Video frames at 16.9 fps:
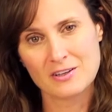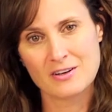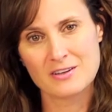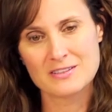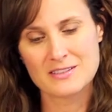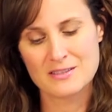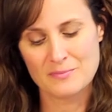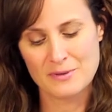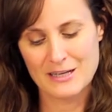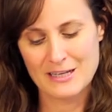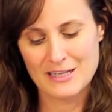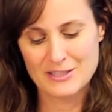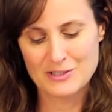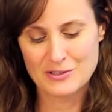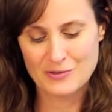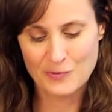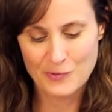across the
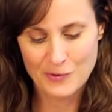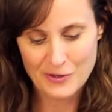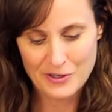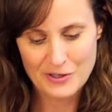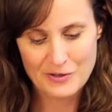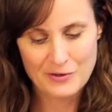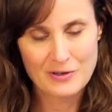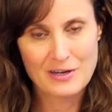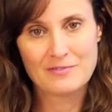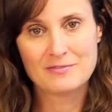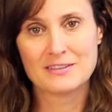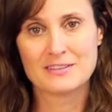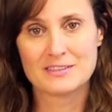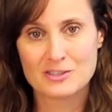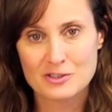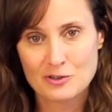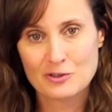page, or you don't have to
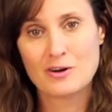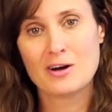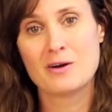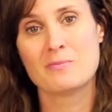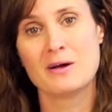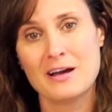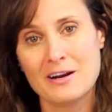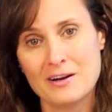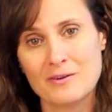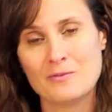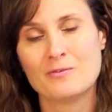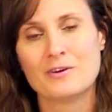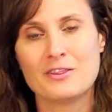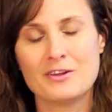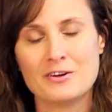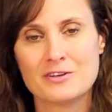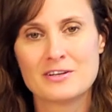scrub at it
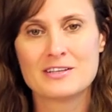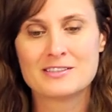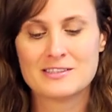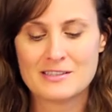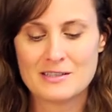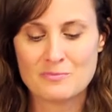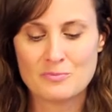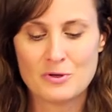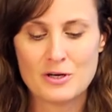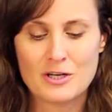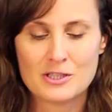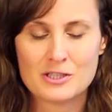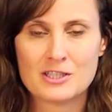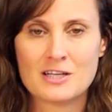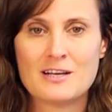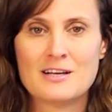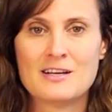with your dusting
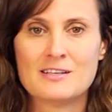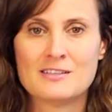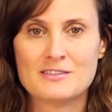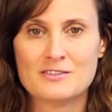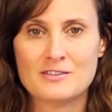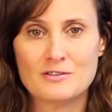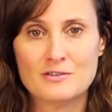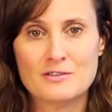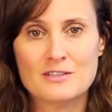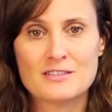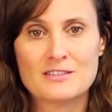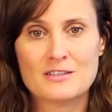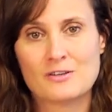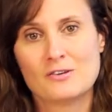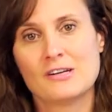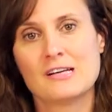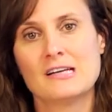brush. So it's a
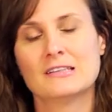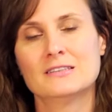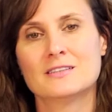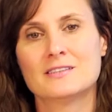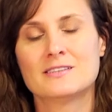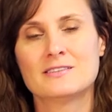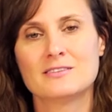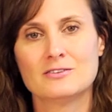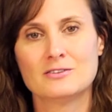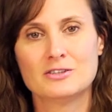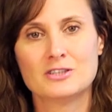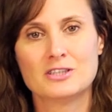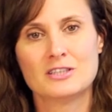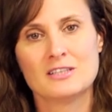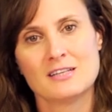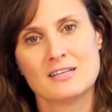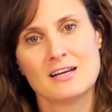great little
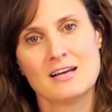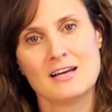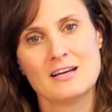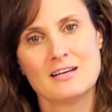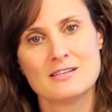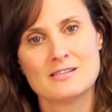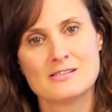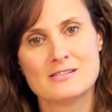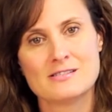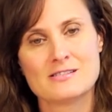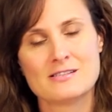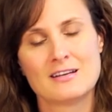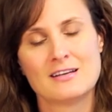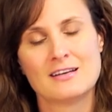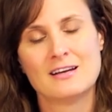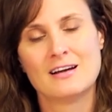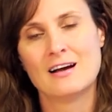solution and
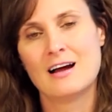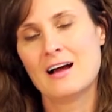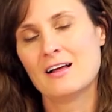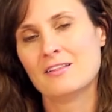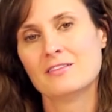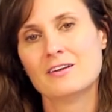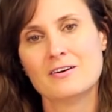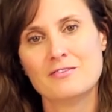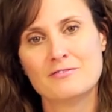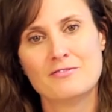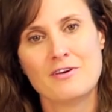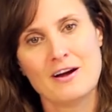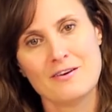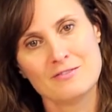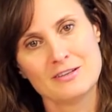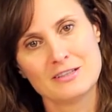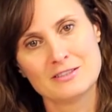I love
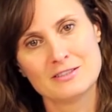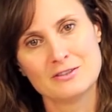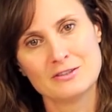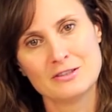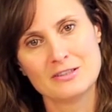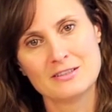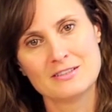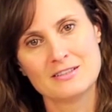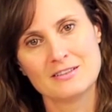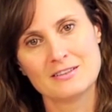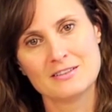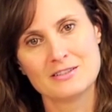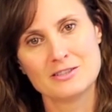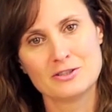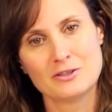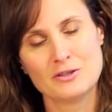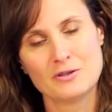having students in the
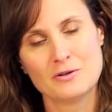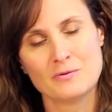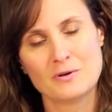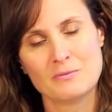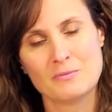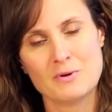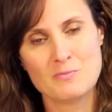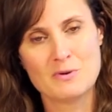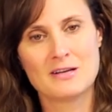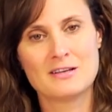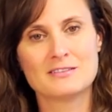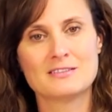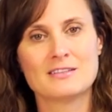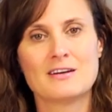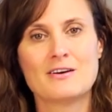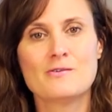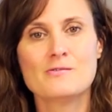studio with me because
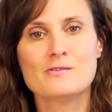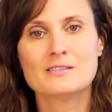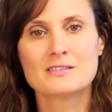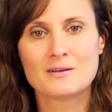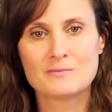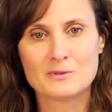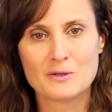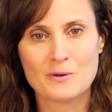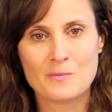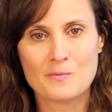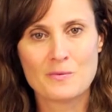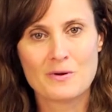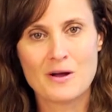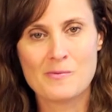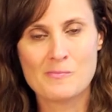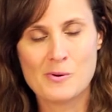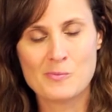they always comes up,
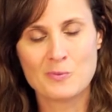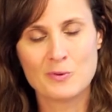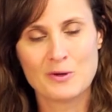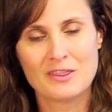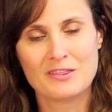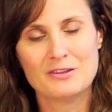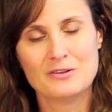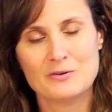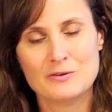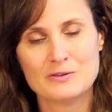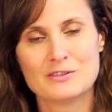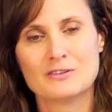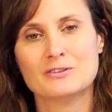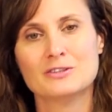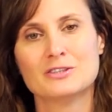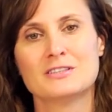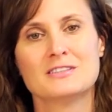come up with new
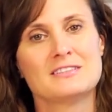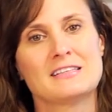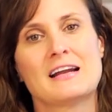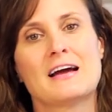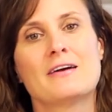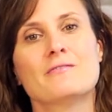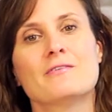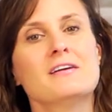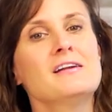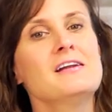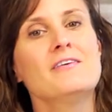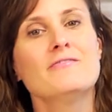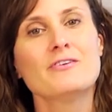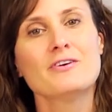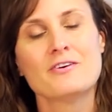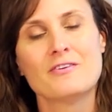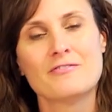solutions that I would
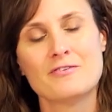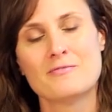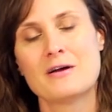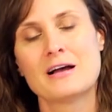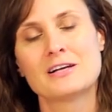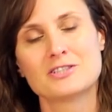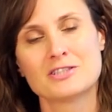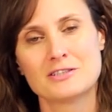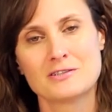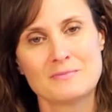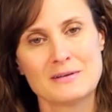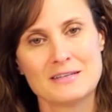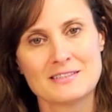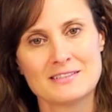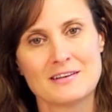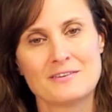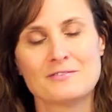never have imagined
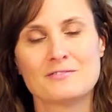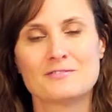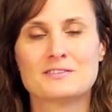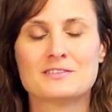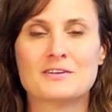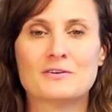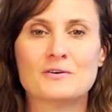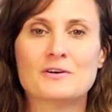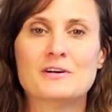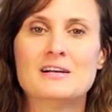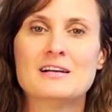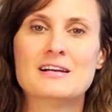myself. So